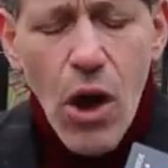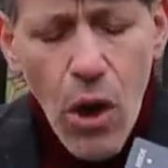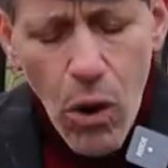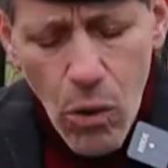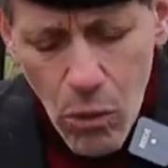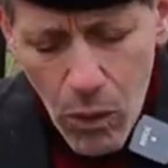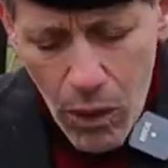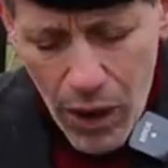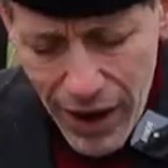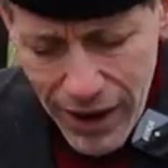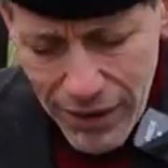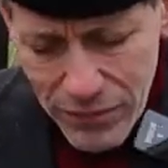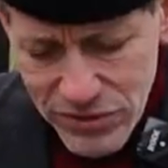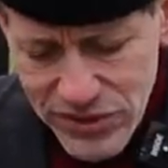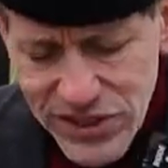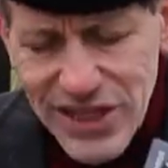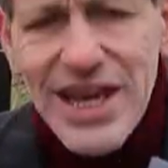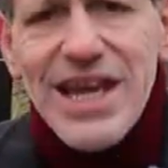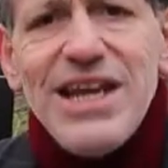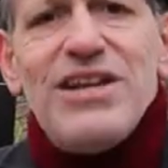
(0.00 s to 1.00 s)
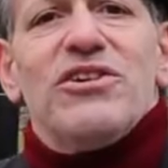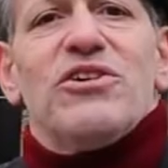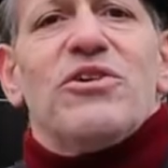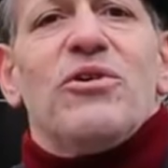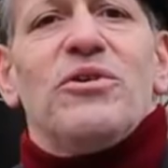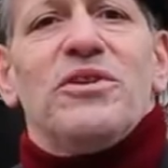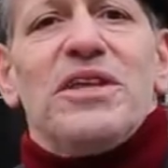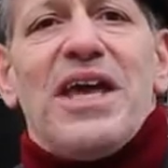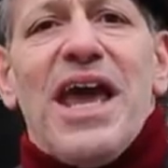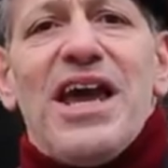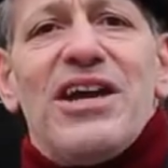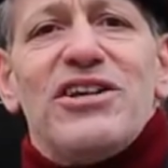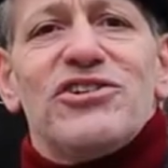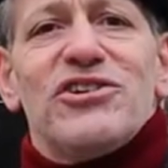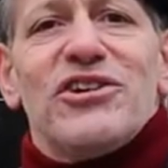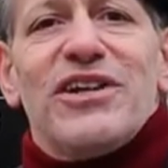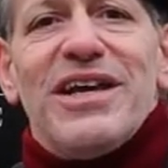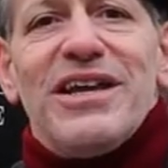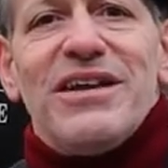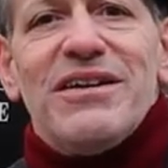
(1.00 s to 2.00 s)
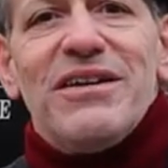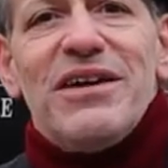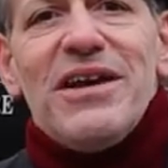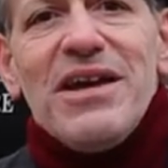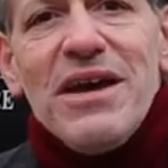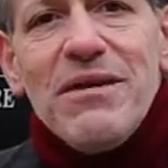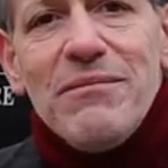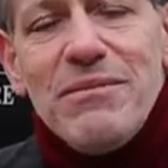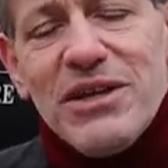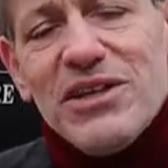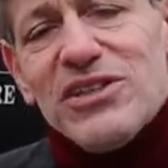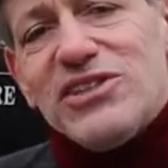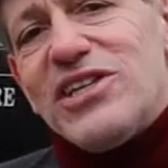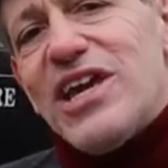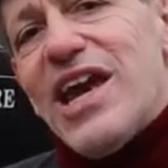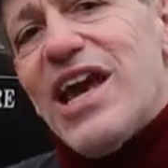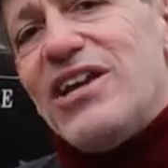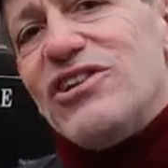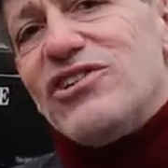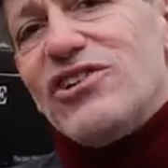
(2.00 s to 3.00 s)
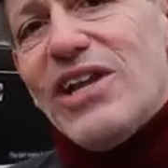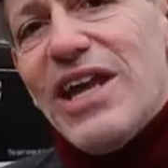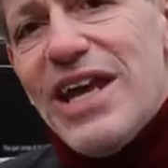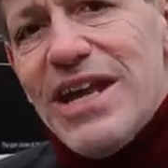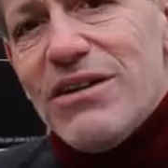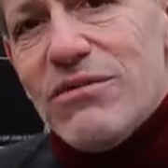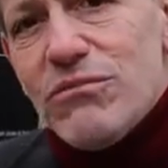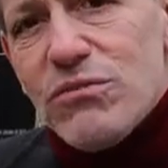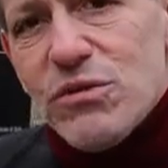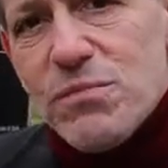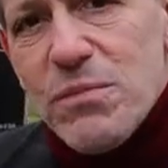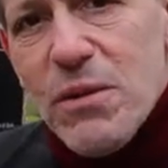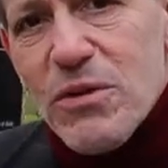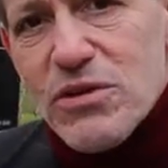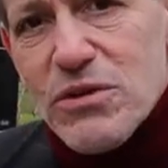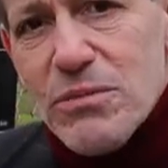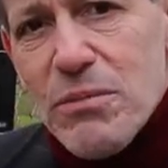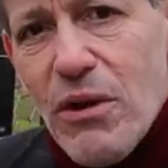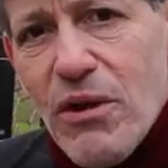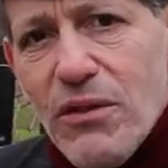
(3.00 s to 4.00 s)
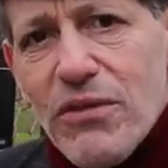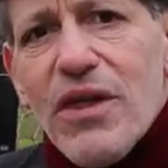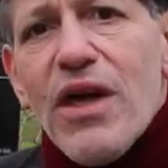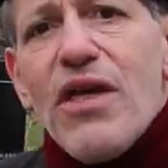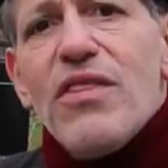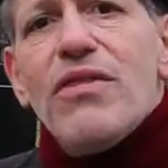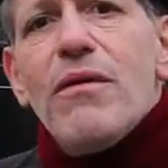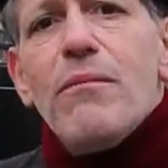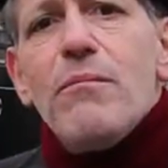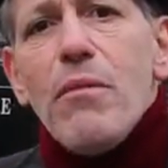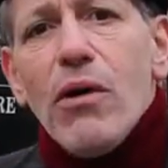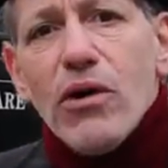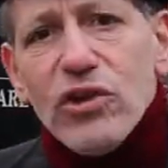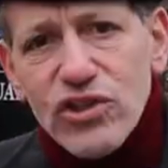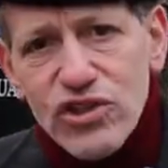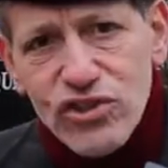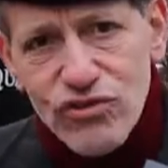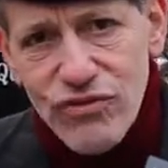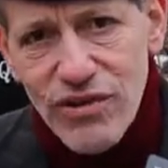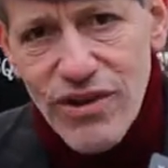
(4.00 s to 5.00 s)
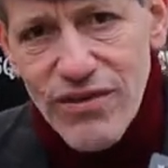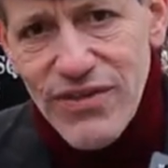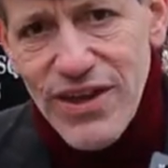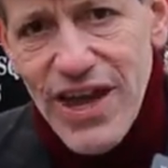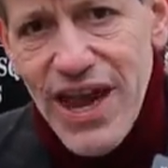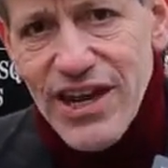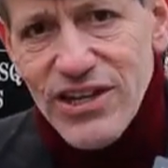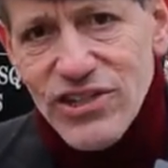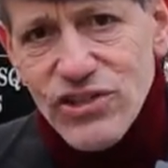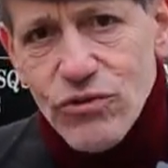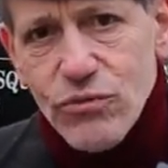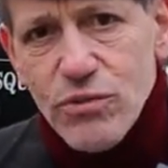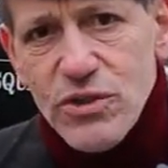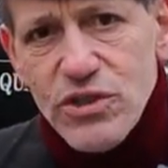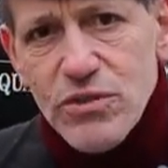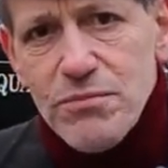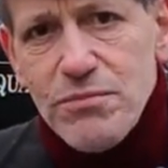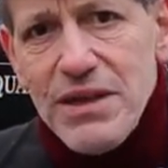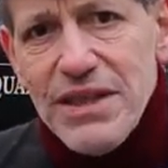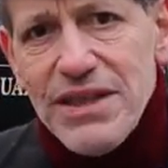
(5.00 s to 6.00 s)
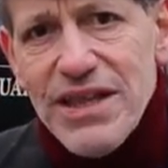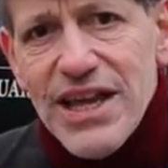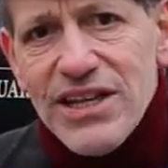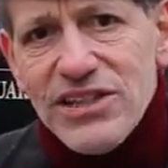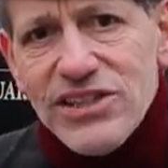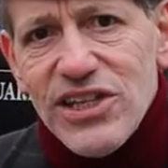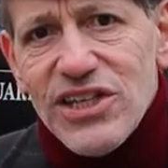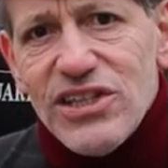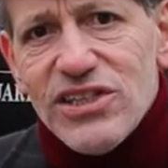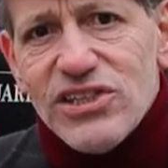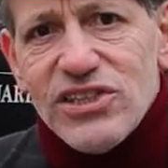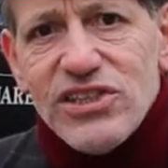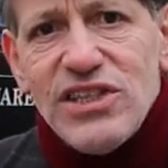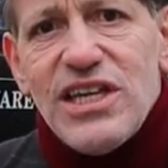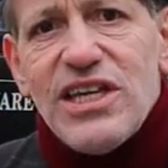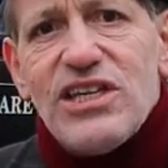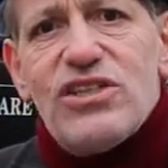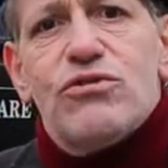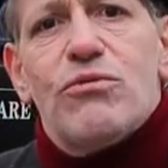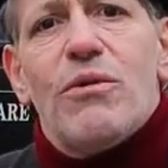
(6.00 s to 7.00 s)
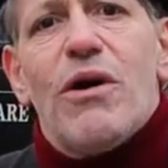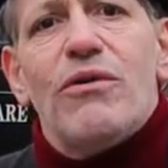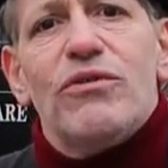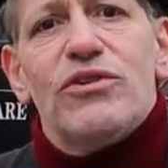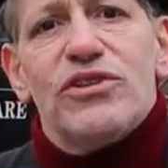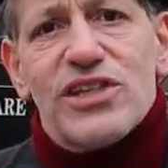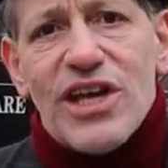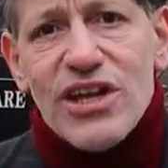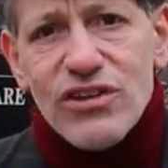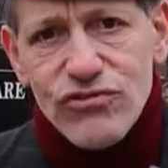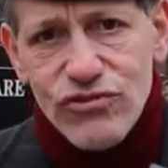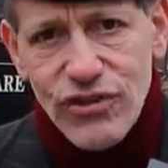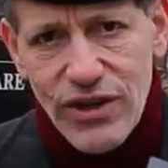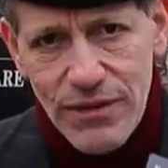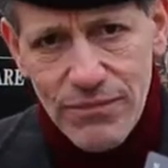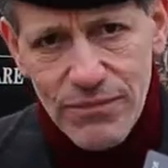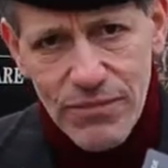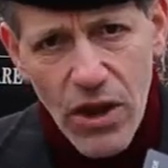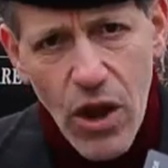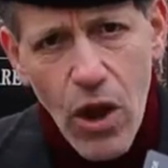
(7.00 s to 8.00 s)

Why was the inn called the Angel Inn? Because the Angel Inn was built upon the monastery of the Angel, which had been there since the 12th century.